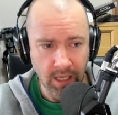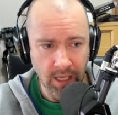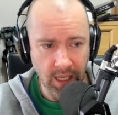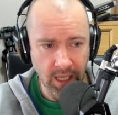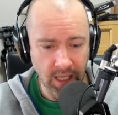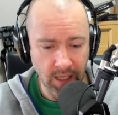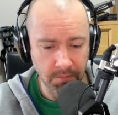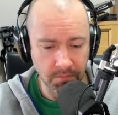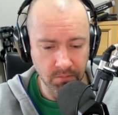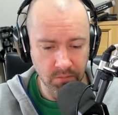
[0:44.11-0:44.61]

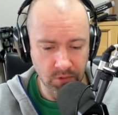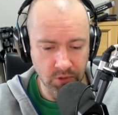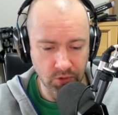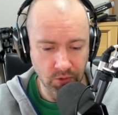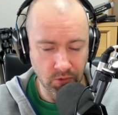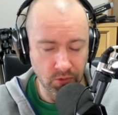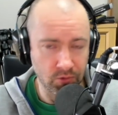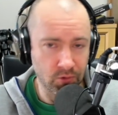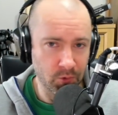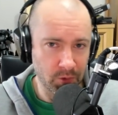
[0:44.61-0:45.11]
Um,
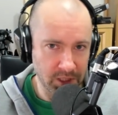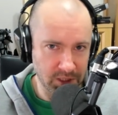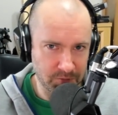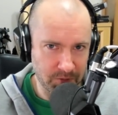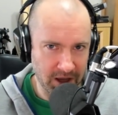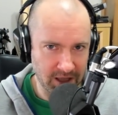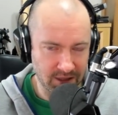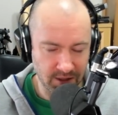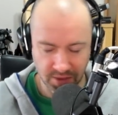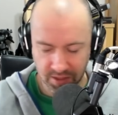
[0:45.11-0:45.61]
so don't
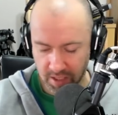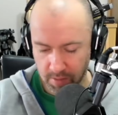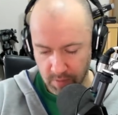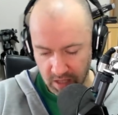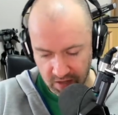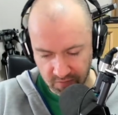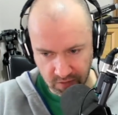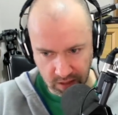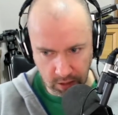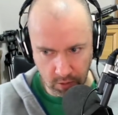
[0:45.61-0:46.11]
expect a
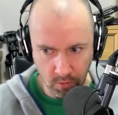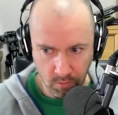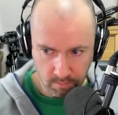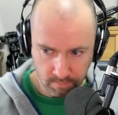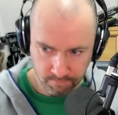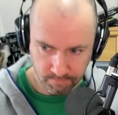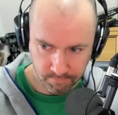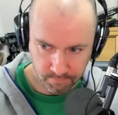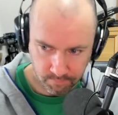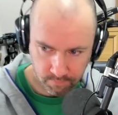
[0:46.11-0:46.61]
three-minute video.
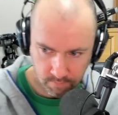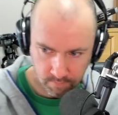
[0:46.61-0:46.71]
